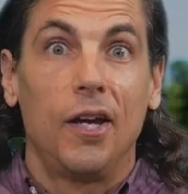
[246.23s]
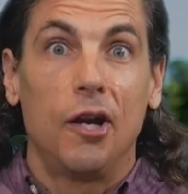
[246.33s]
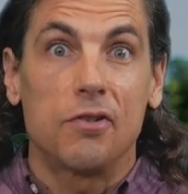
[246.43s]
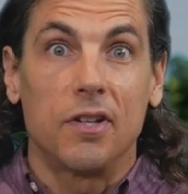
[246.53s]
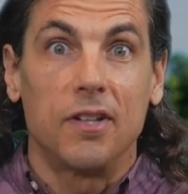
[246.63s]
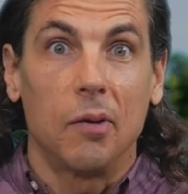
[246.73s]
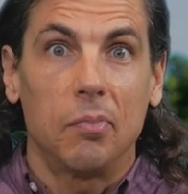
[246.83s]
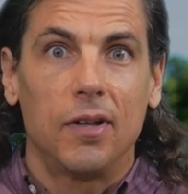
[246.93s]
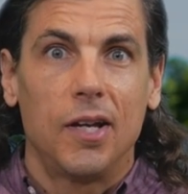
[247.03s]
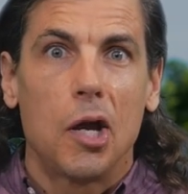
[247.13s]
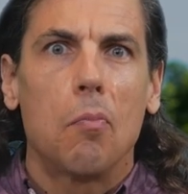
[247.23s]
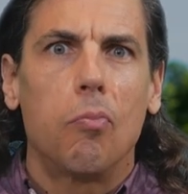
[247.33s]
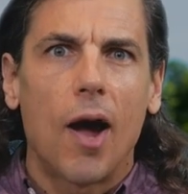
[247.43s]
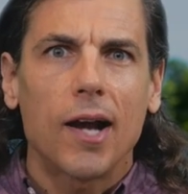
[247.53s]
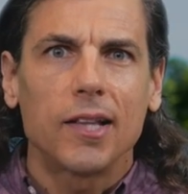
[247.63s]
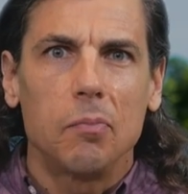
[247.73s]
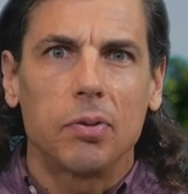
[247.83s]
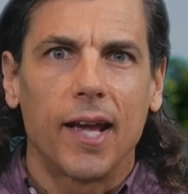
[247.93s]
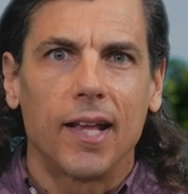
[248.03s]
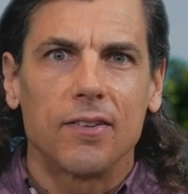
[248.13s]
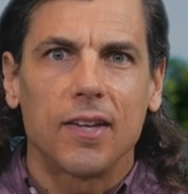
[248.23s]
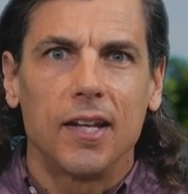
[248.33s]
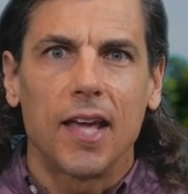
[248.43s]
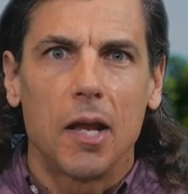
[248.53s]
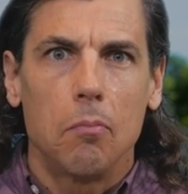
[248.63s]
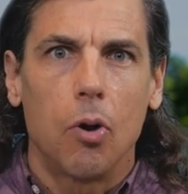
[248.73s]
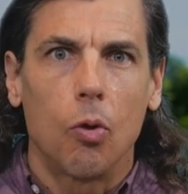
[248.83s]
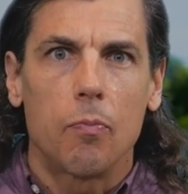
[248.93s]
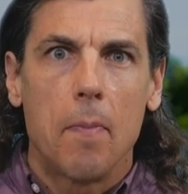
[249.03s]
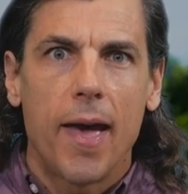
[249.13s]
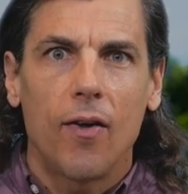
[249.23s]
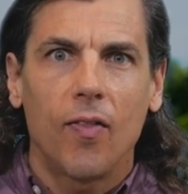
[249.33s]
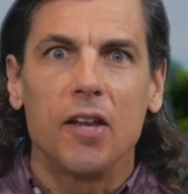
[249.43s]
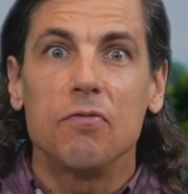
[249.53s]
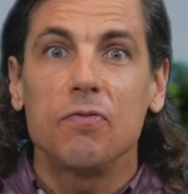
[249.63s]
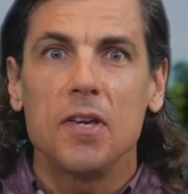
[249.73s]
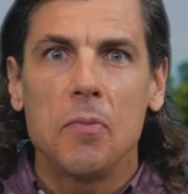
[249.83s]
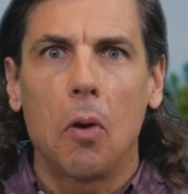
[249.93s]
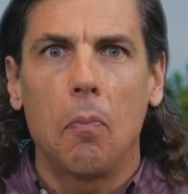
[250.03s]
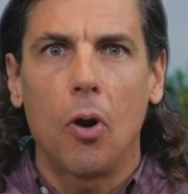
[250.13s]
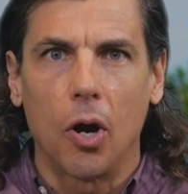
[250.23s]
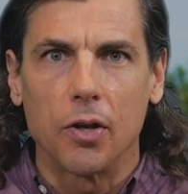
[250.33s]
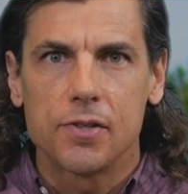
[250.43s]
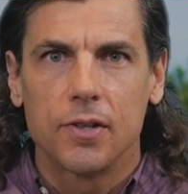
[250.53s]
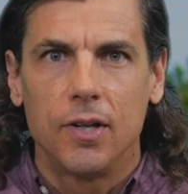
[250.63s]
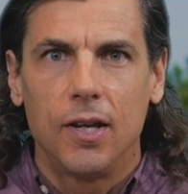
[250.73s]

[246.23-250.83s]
Here's a tip. Broccoli plants contain both male and female parts,